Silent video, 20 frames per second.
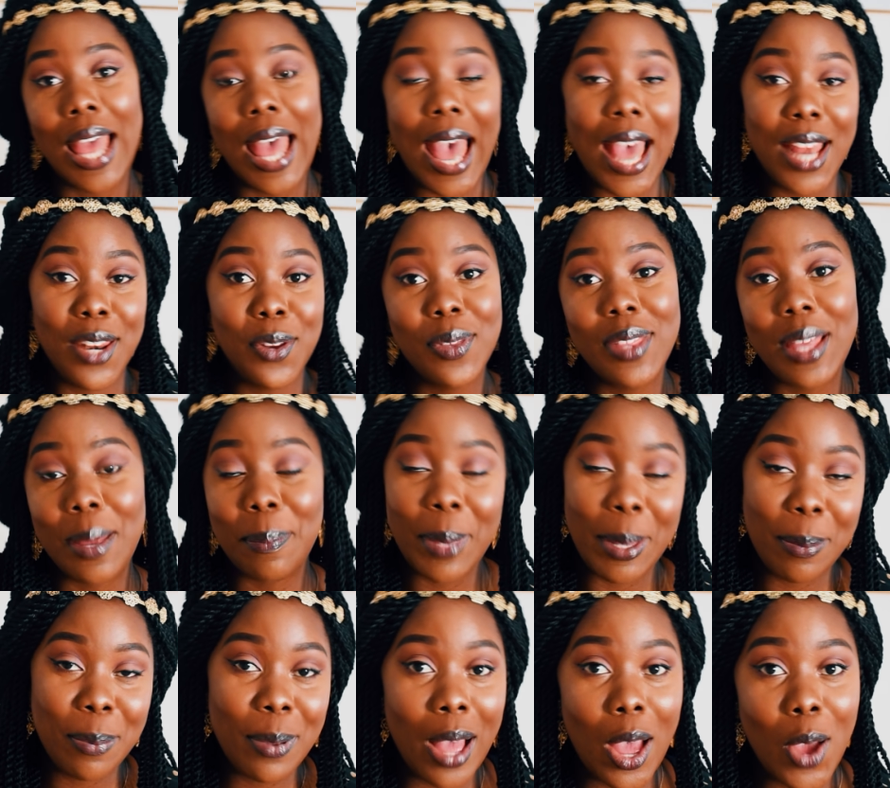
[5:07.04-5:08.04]
I know that
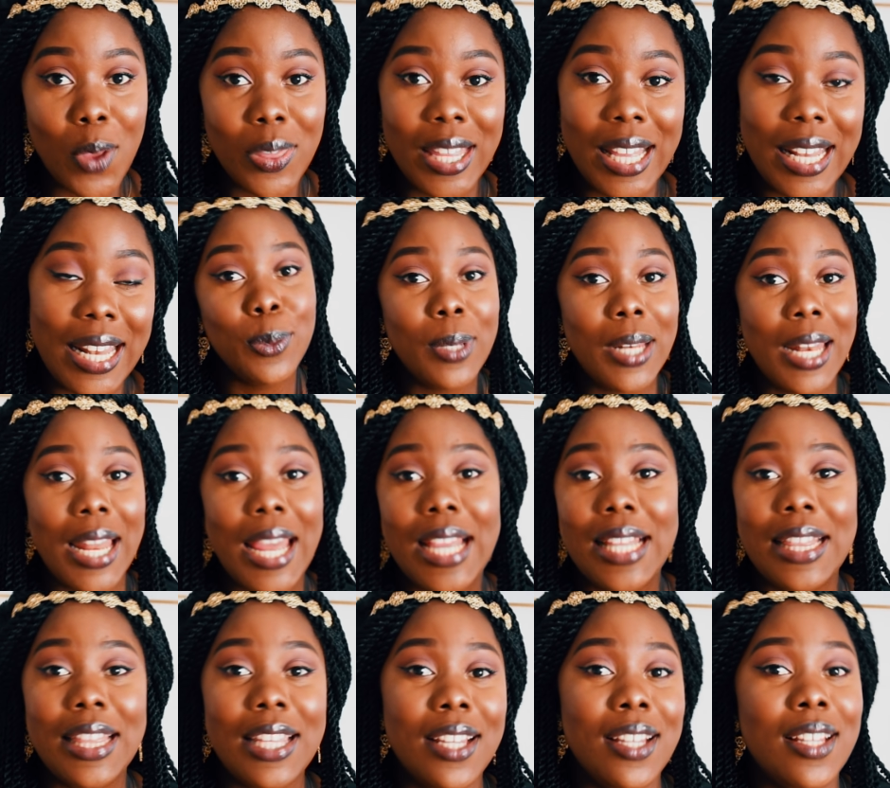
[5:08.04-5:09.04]
people out there who
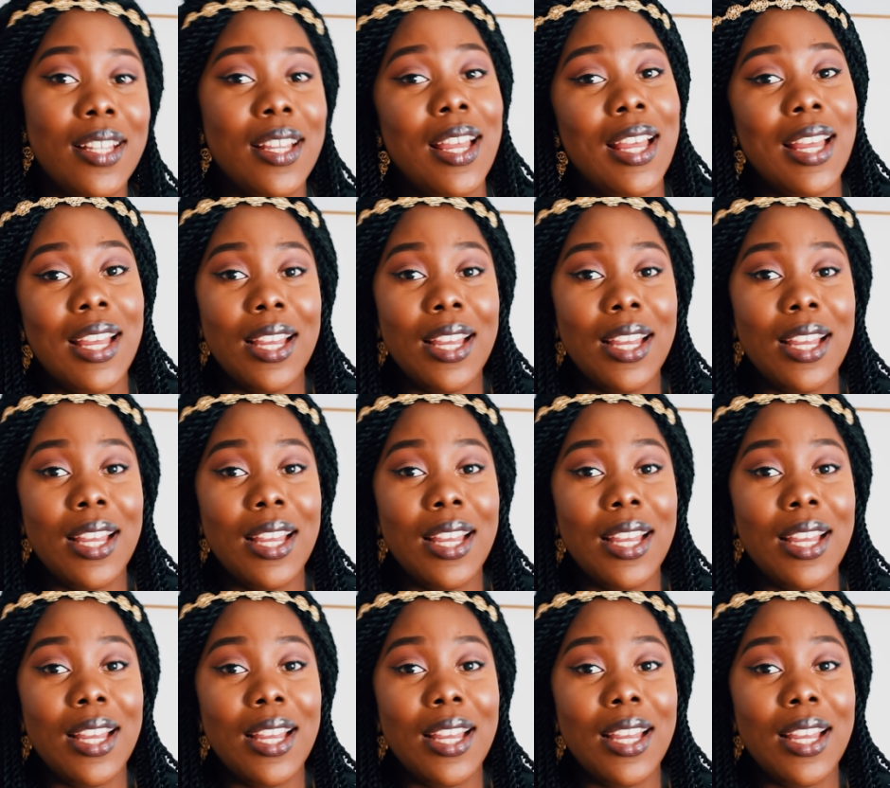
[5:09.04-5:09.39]
like their